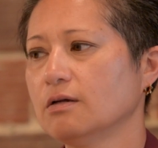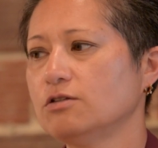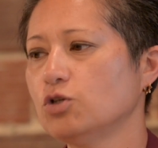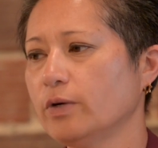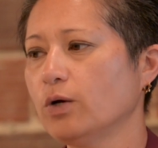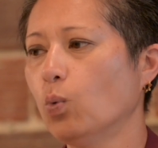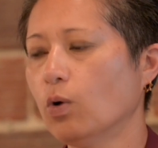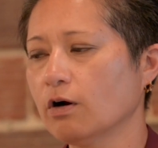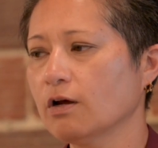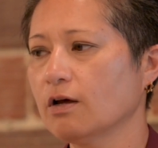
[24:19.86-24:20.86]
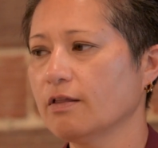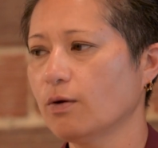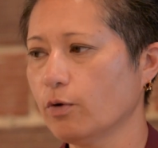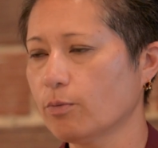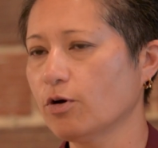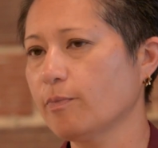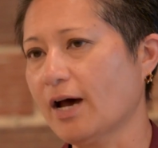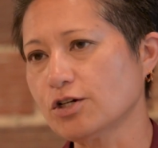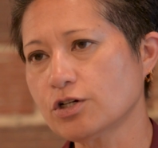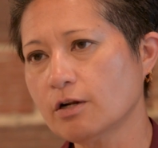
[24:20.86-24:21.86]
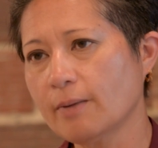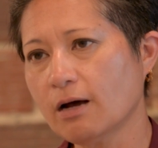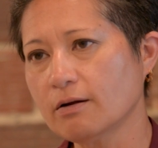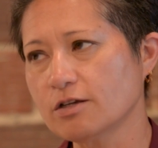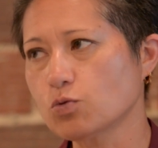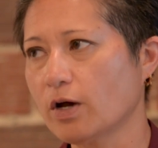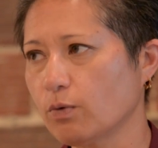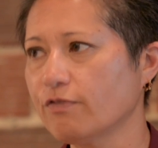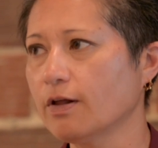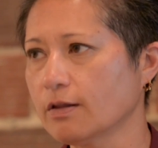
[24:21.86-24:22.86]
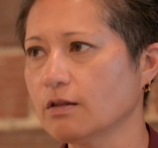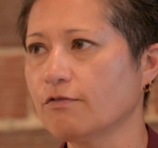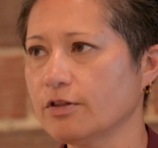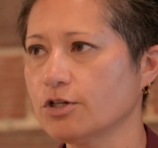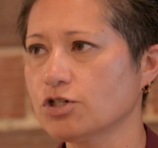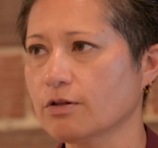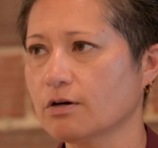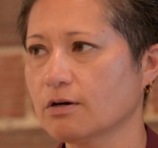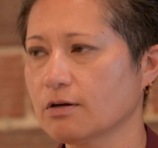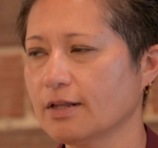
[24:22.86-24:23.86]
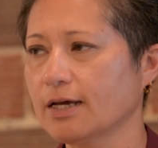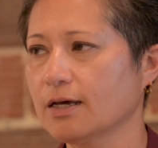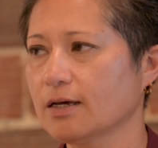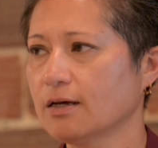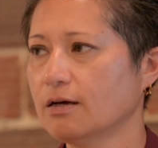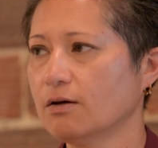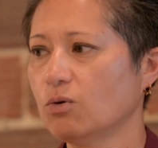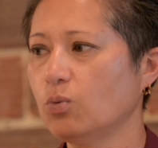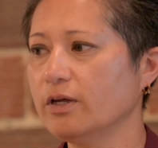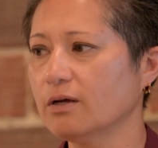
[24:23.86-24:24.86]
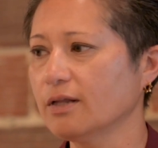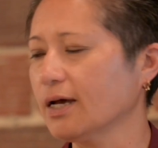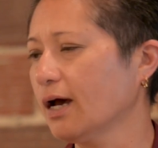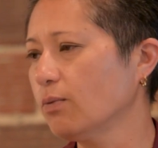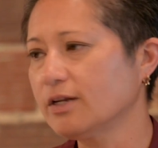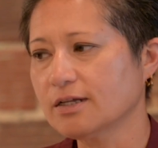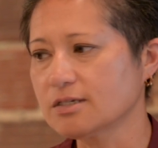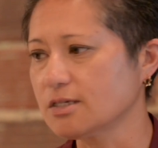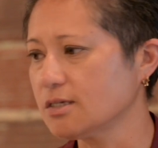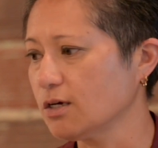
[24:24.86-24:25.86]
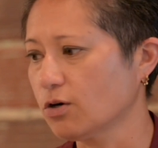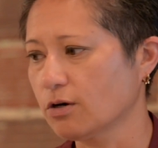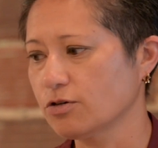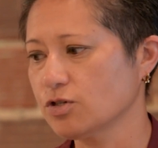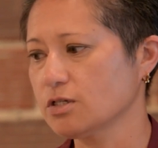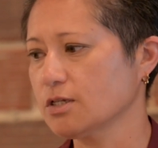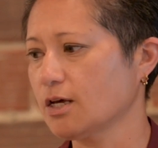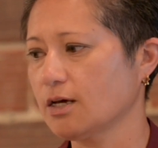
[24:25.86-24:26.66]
doing work that we were both passionate about is why we fell in love with each other. I would get to see her just